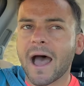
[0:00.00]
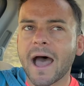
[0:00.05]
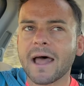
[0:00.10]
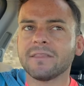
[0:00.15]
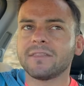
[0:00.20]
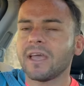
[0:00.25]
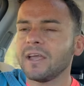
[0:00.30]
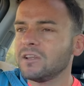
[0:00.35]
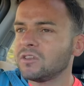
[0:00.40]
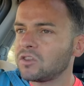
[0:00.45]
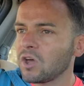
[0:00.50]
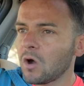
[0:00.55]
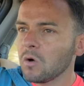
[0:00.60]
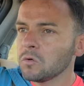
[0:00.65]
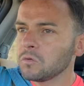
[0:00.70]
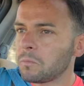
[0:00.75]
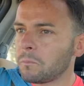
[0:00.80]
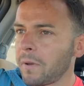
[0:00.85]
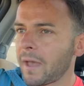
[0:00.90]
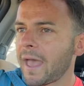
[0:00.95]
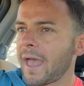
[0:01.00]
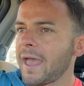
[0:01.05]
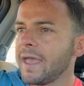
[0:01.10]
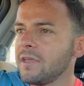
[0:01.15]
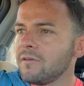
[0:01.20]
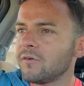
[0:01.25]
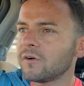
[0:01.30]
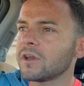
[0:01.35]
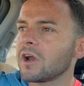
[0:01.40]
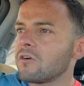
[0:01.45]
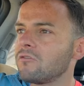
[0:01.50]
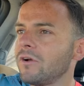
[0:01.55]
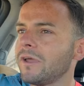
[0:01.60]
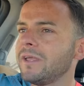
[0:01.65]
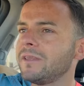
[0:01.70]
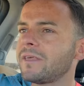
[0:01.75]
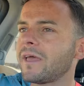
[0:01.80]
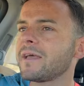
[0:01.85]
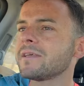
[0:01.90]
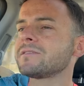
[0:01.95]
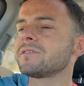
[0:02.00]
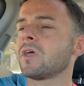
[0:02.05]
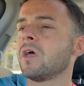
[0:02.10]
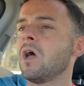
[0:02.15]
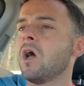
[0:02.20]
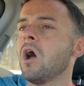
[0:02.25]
and they don't pay for their retest